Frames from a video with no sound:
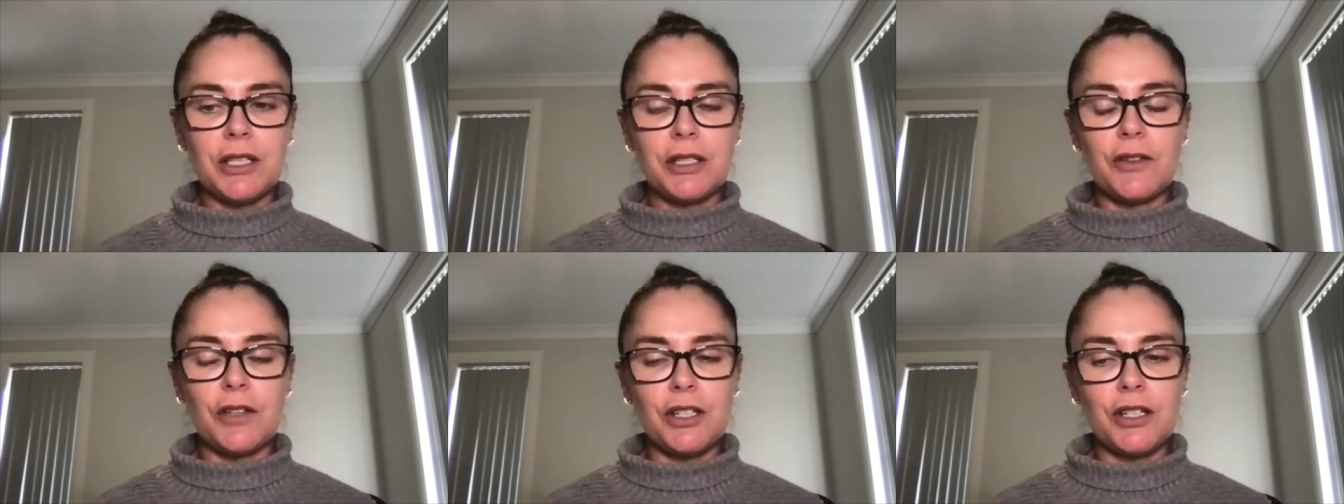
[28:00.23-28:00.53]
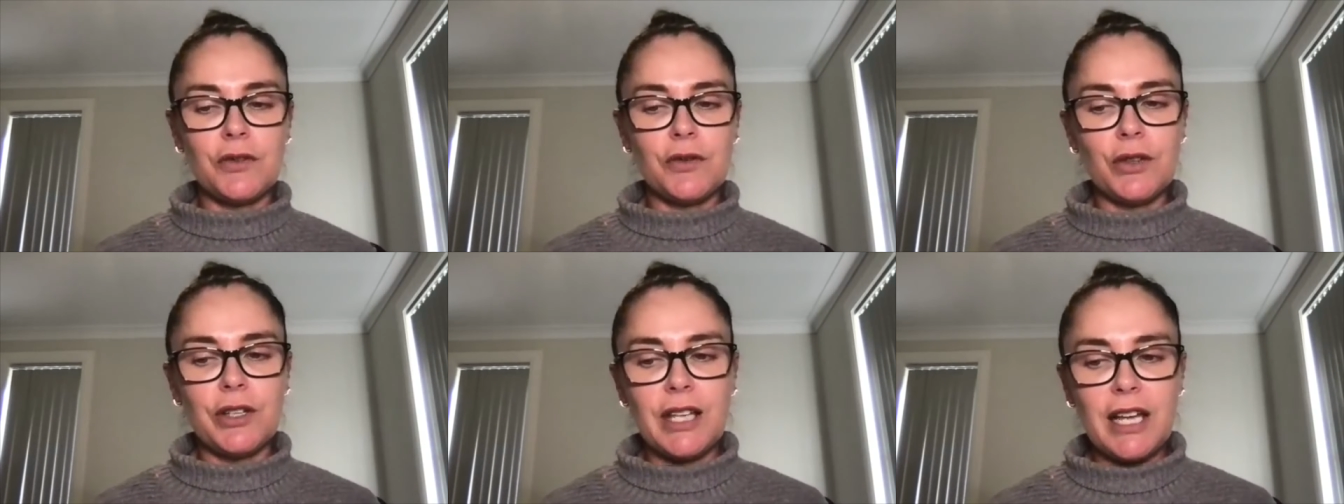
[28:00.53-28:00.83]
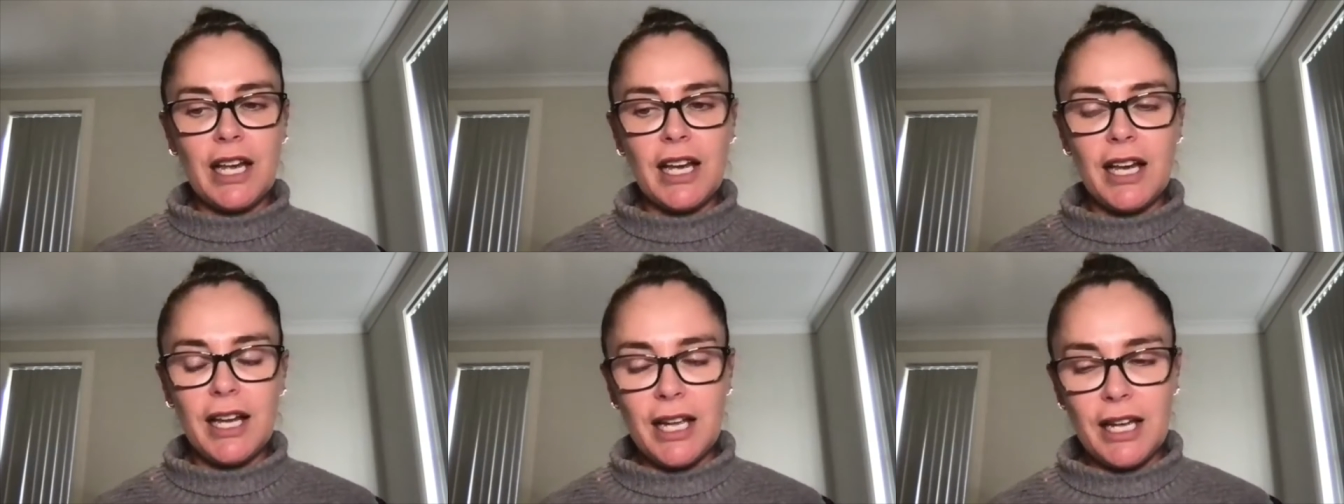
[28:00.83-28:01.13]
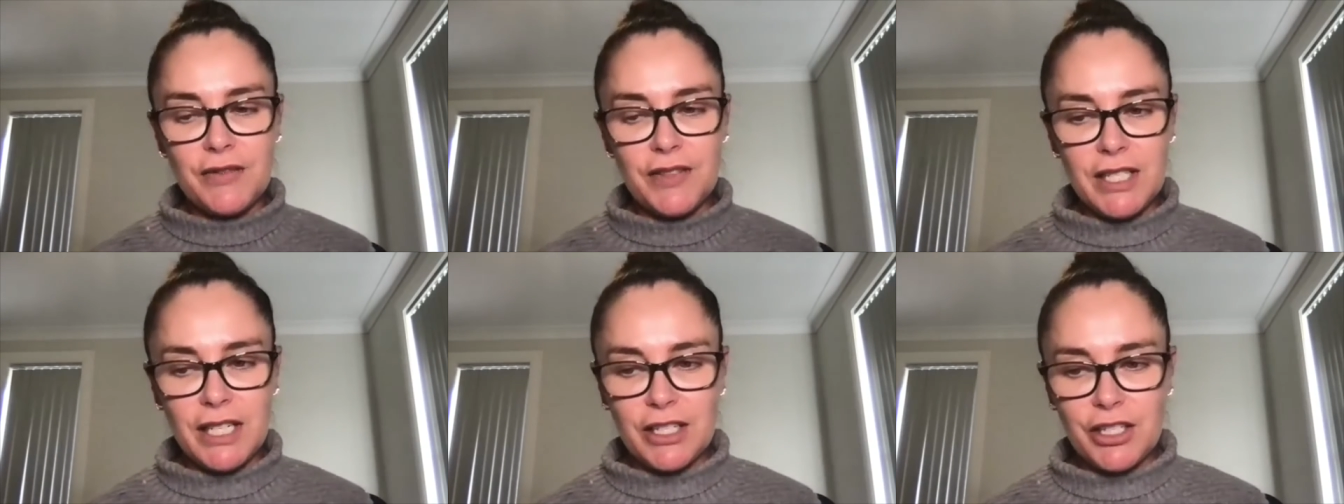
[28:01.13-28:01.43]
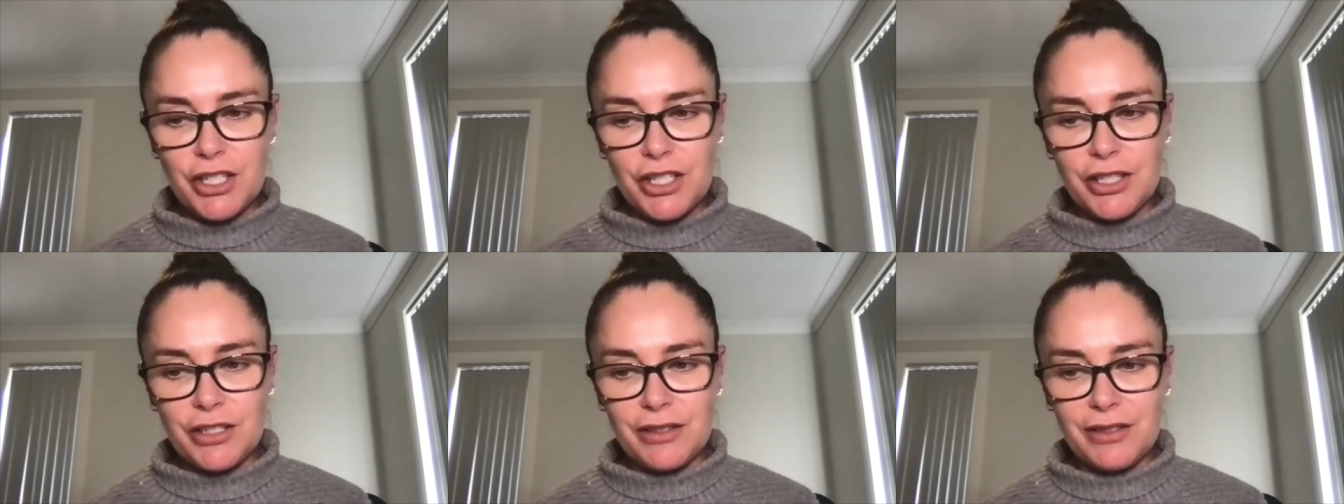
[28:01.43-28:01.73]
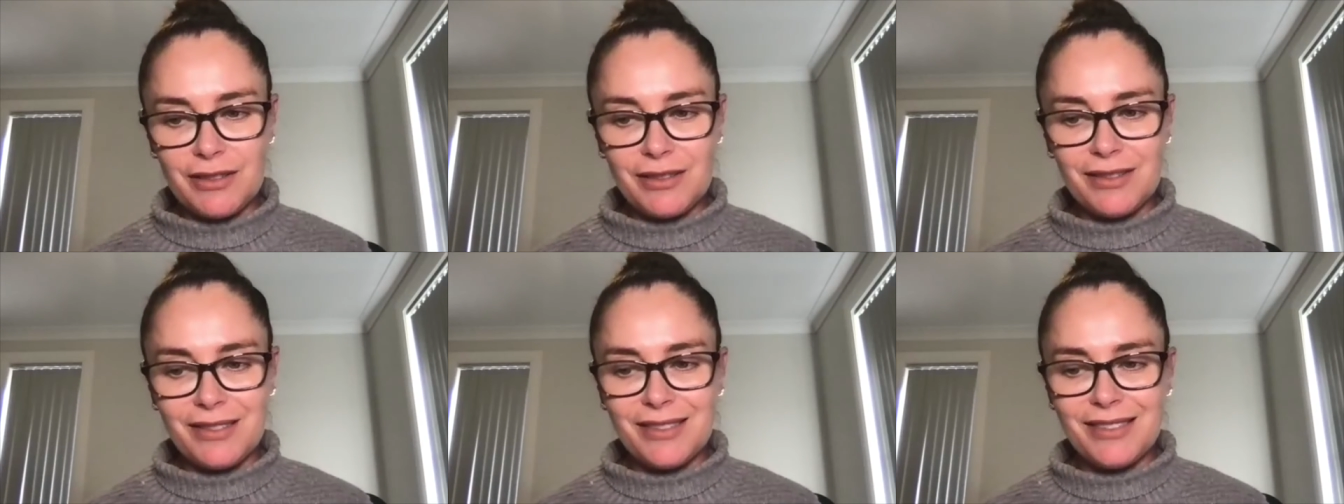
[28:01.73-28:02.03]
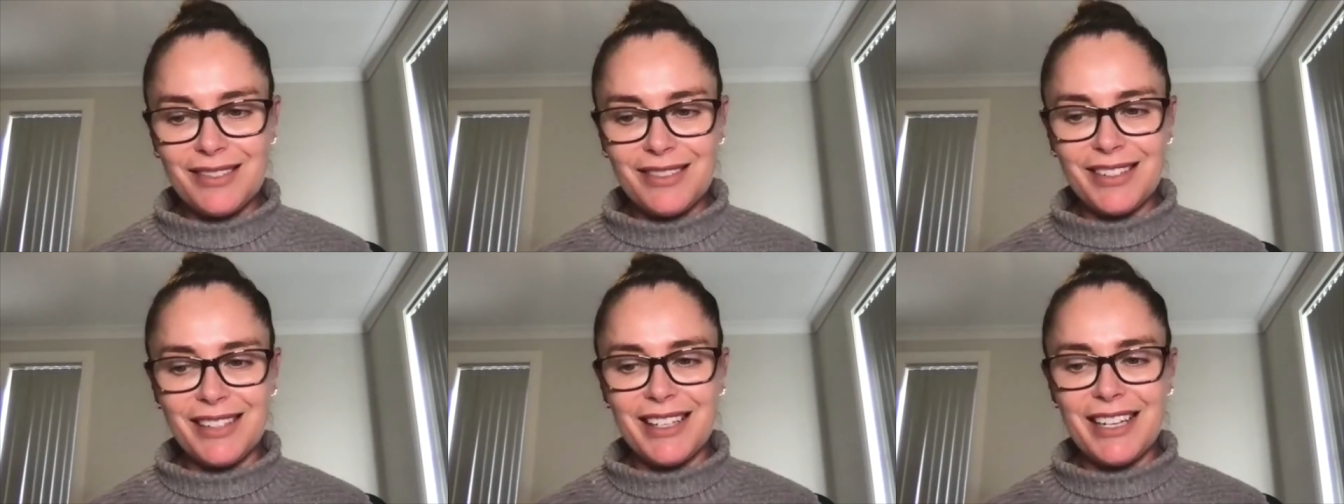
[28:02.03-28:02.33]
First of all, you can't have tension.
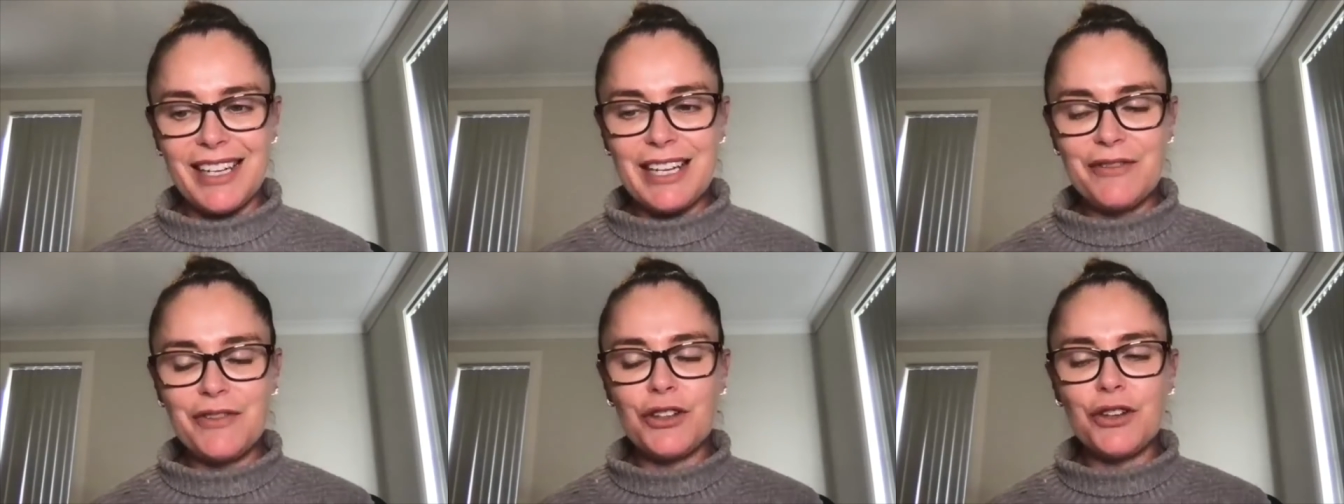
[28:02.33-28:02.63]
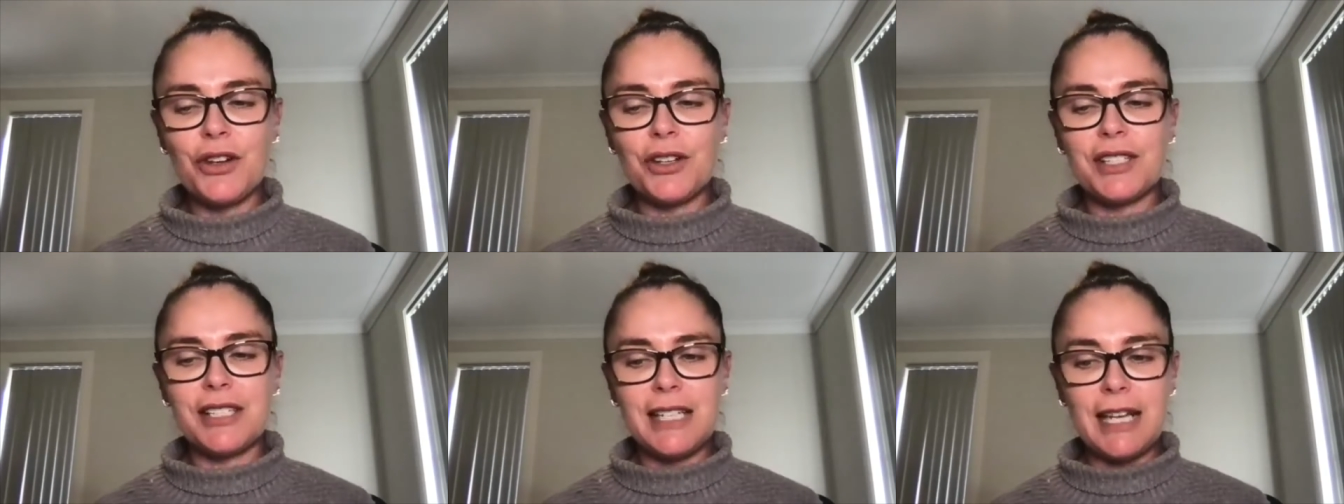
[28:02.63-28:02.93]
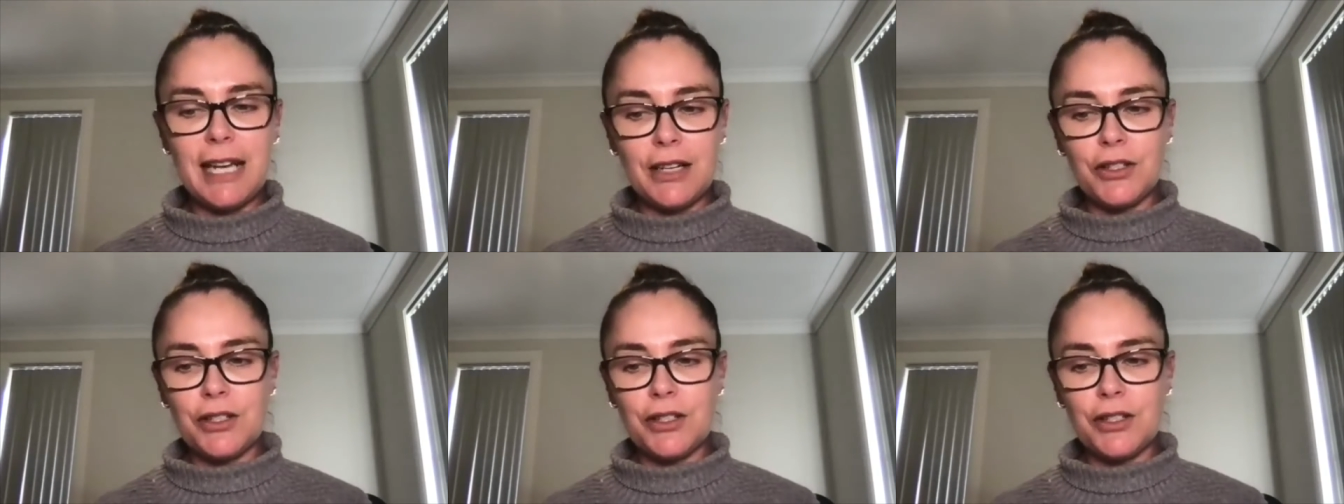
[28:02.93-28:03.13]
Okay, if you got tension